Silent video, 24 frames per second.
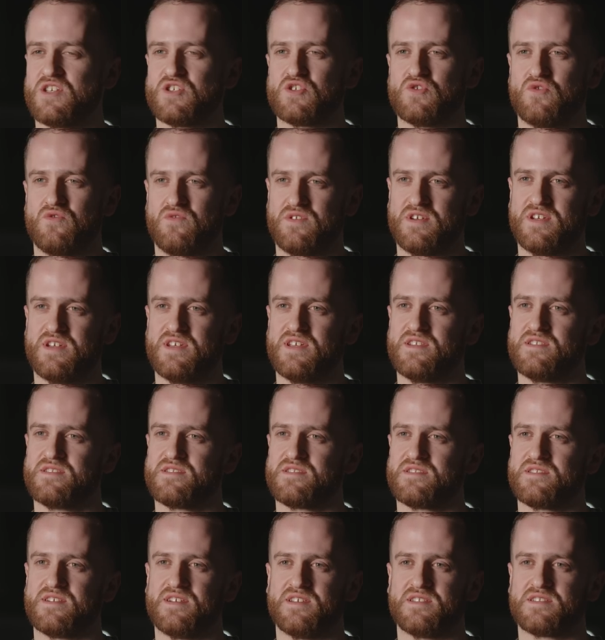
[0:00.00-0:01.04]
sure that
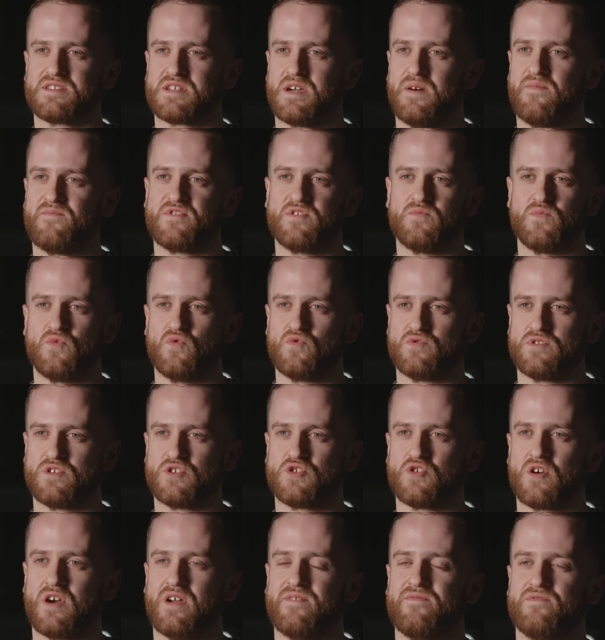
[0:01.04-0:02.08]
it's, it's comfortable to
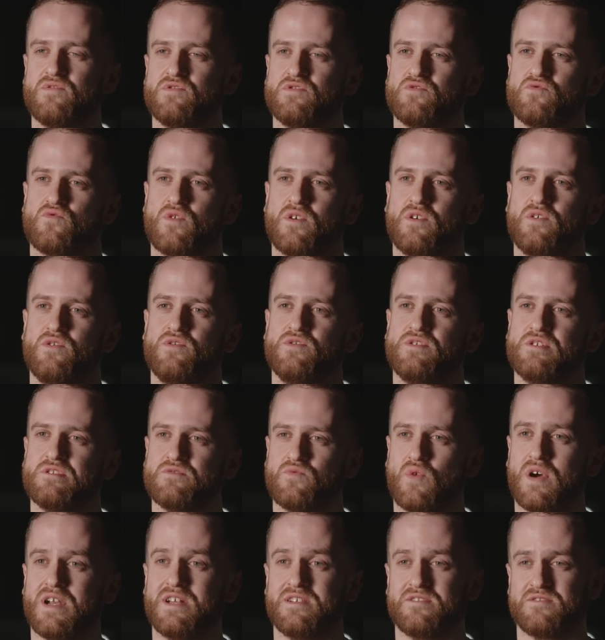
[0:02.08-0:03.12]
drive on the road as
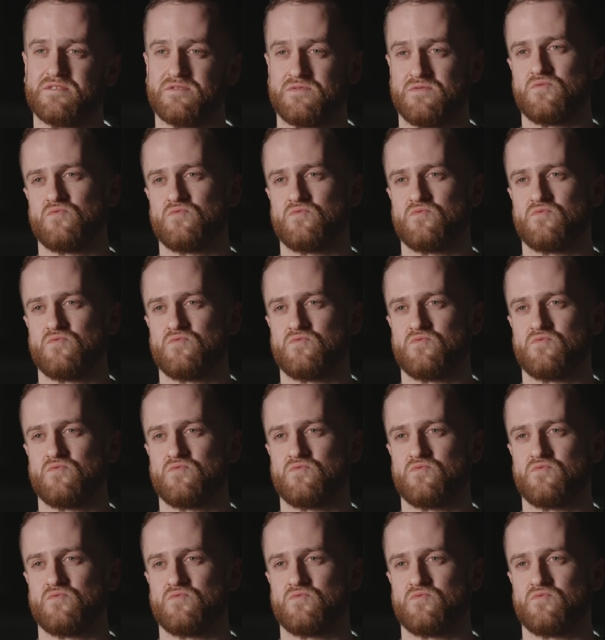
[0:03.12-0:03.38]
well as